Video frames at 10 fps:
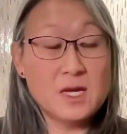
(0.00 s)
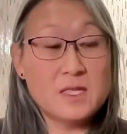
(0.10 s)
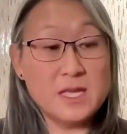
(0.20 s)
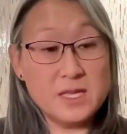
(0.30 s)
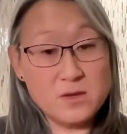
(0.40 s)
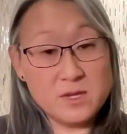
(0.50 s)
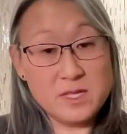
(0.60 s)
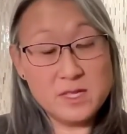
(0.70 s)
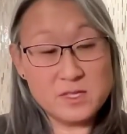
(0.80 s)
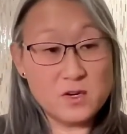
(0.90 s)
then you
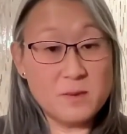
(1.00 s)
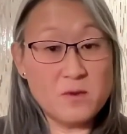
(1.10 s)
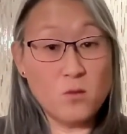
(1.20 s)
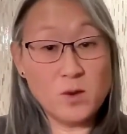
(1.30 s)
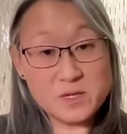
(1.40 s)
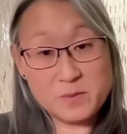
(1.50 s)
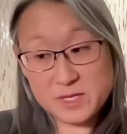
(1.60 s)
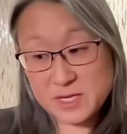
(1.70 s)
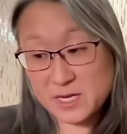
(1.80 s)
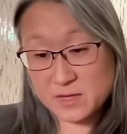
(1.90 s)
need to determine which
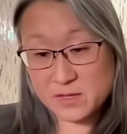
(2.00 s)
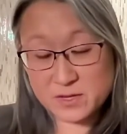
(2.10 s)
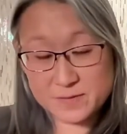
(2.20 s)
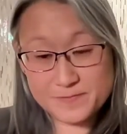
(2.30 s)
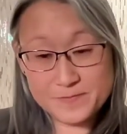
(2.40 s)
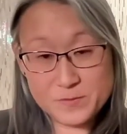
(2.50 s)
particular